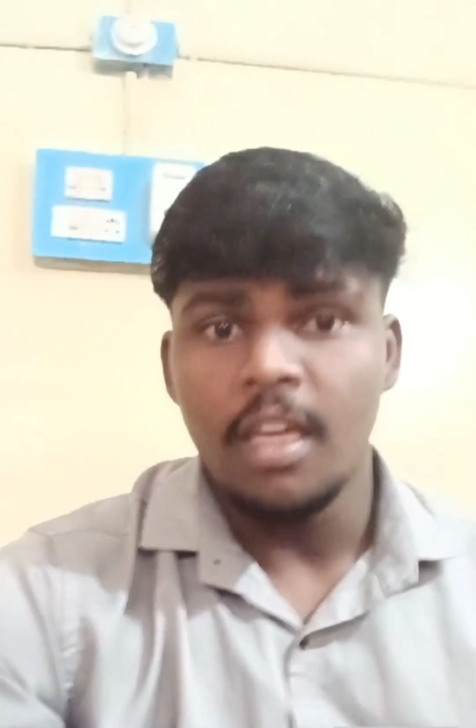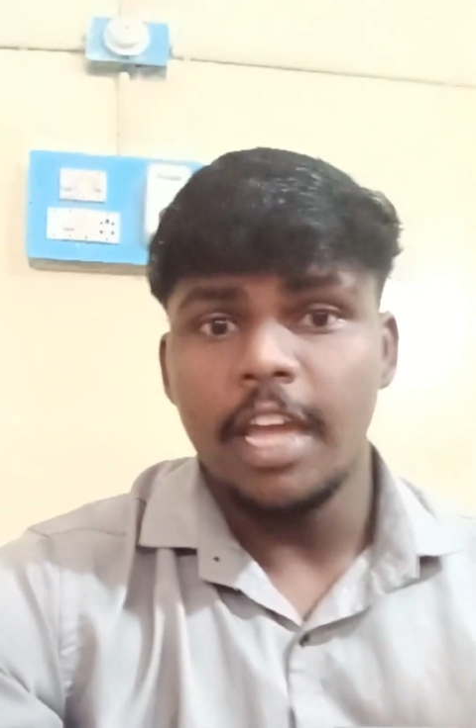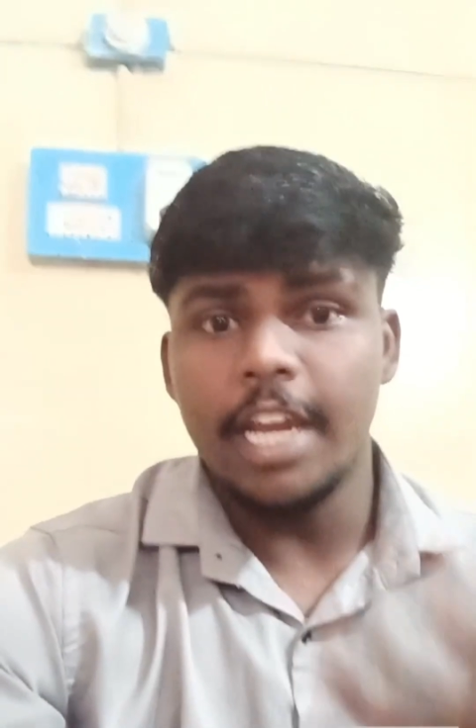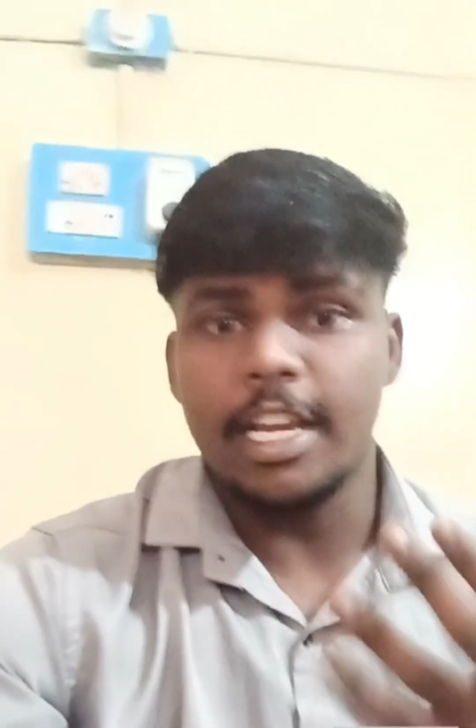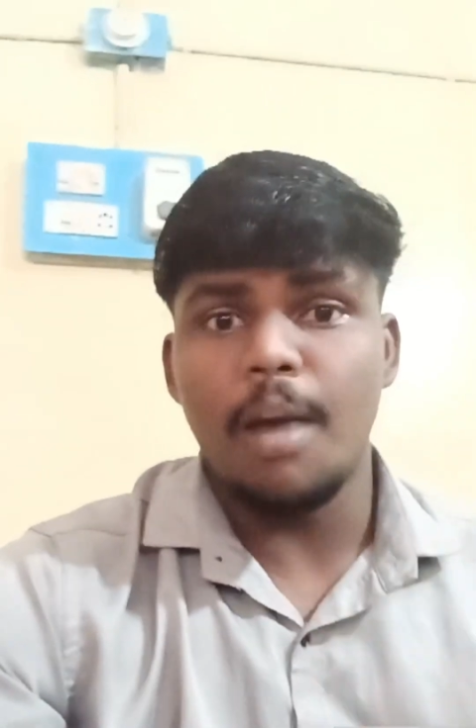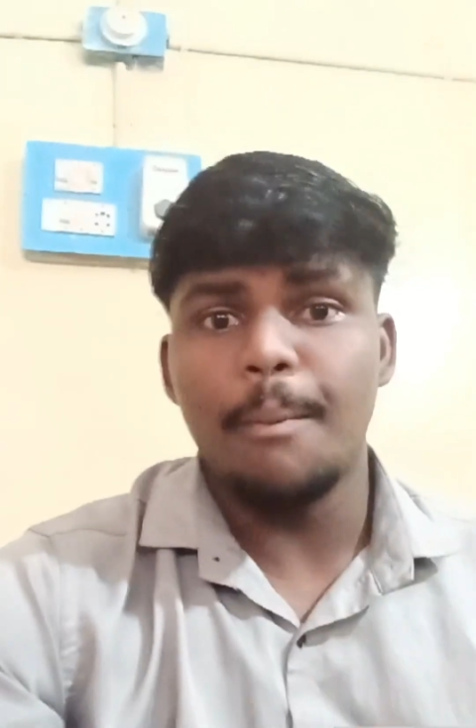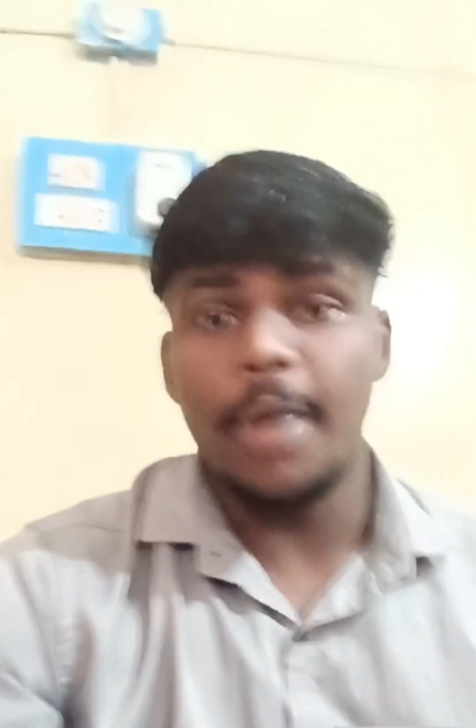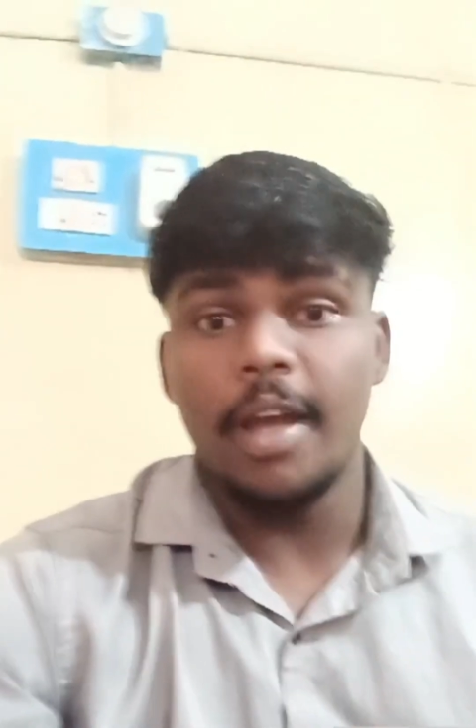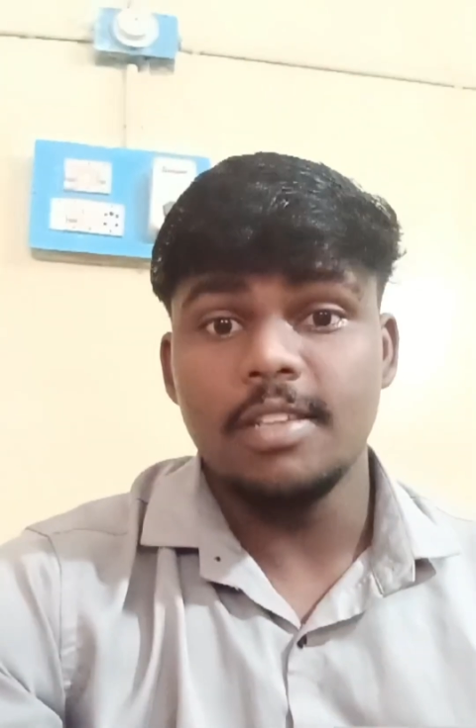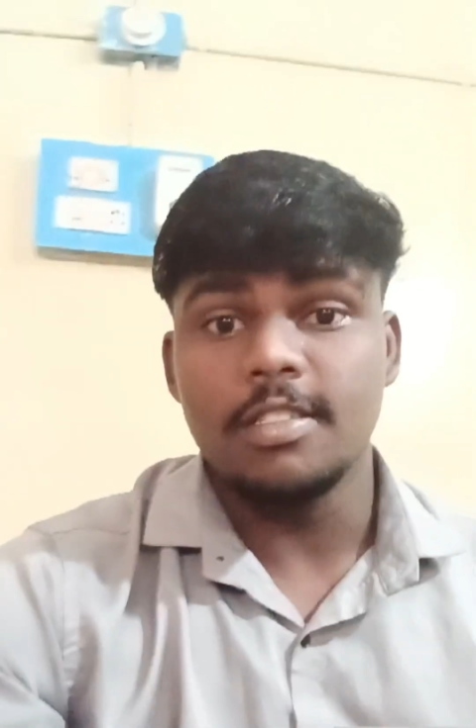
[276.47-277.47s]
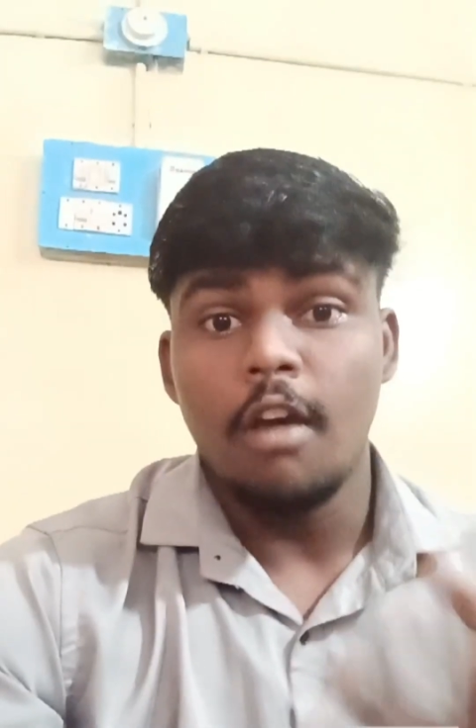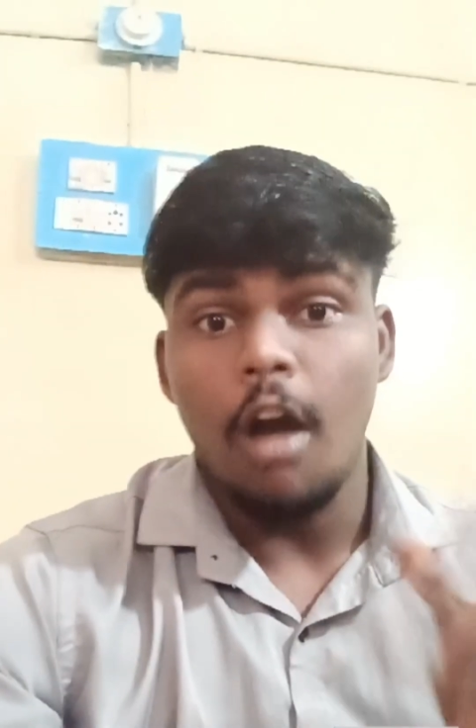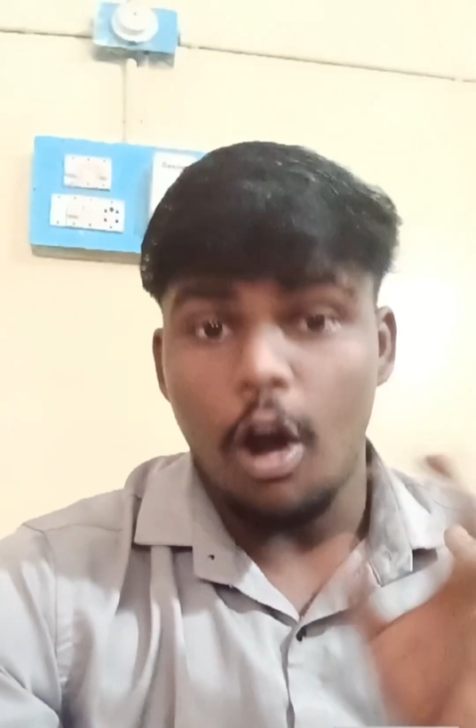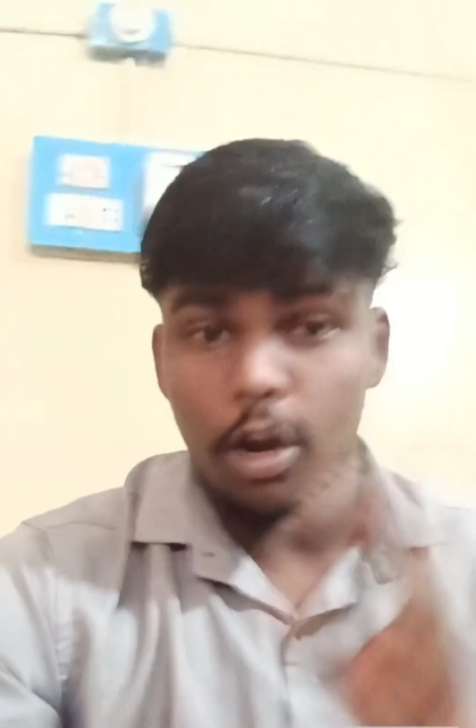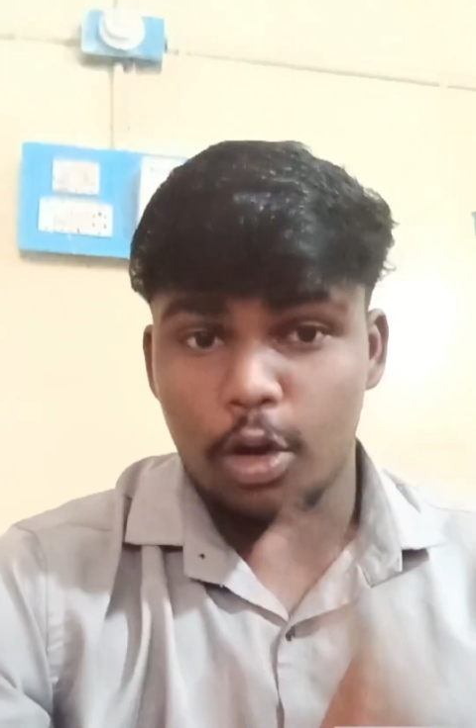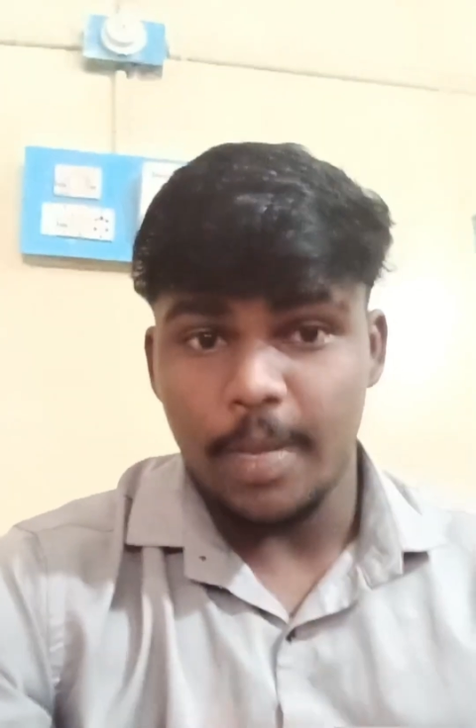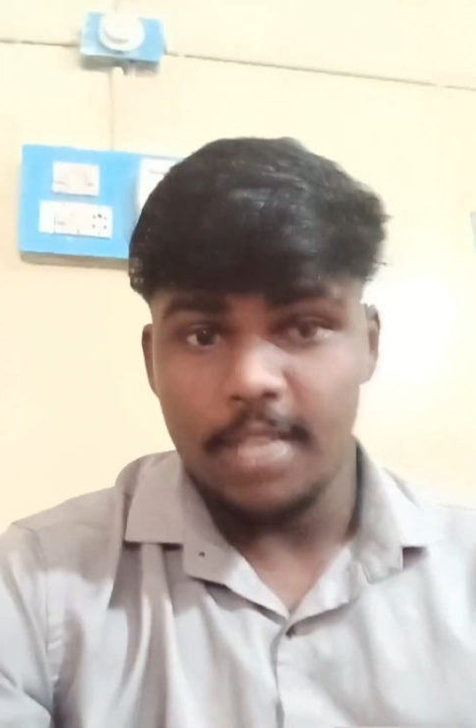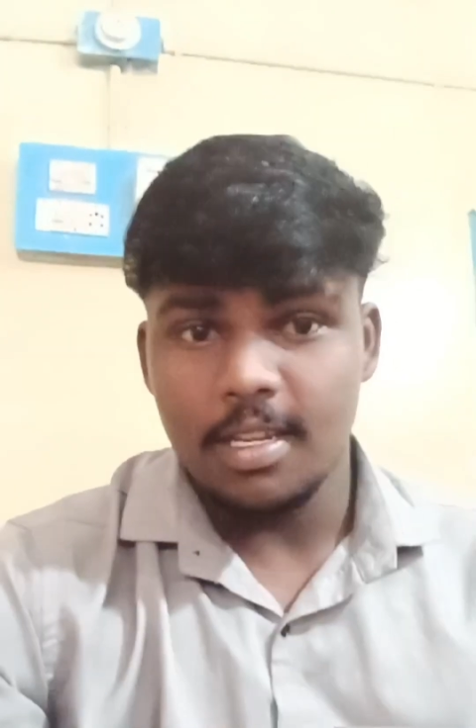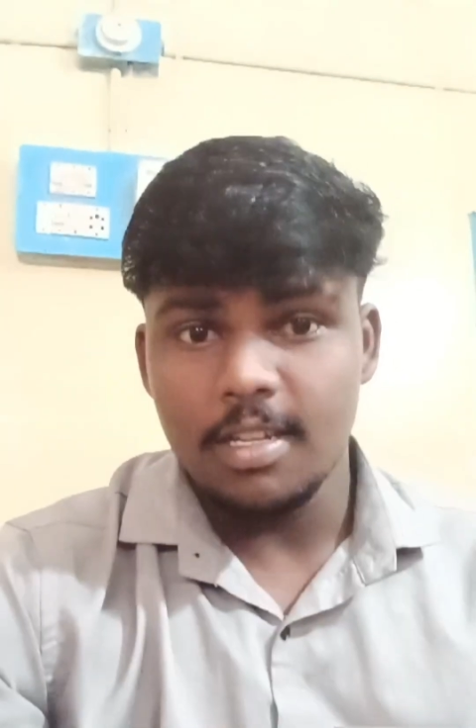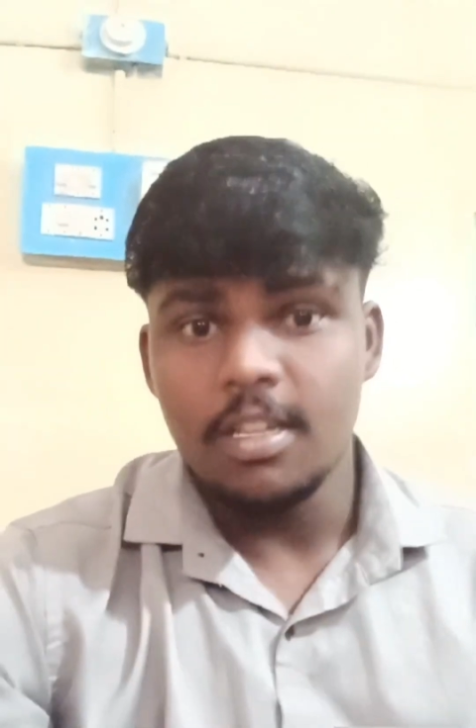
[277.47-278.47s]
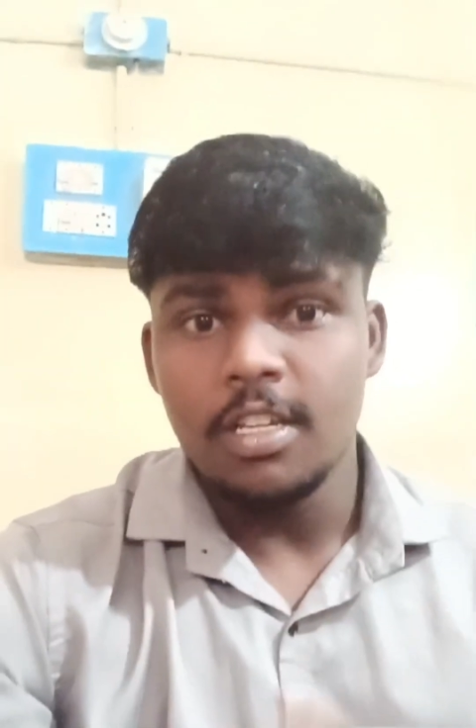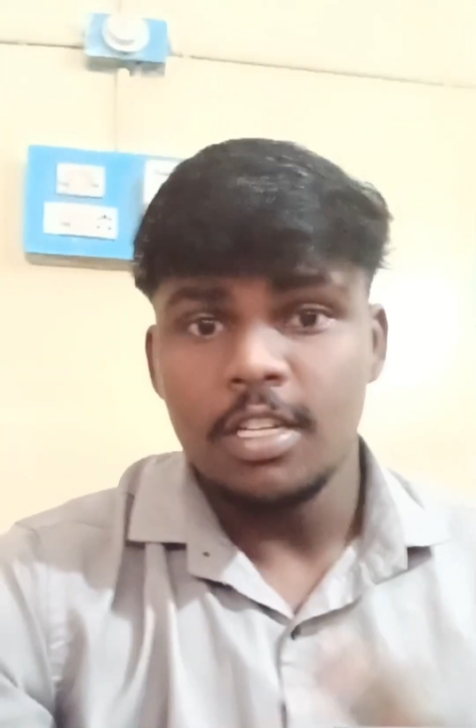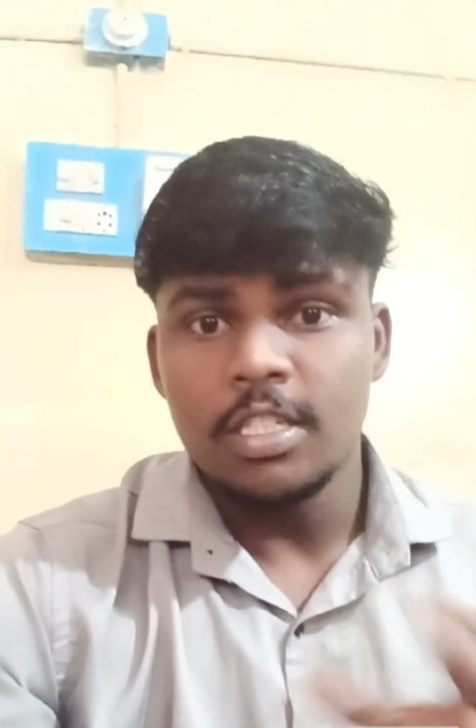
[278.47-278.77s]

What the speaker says: It combines automation,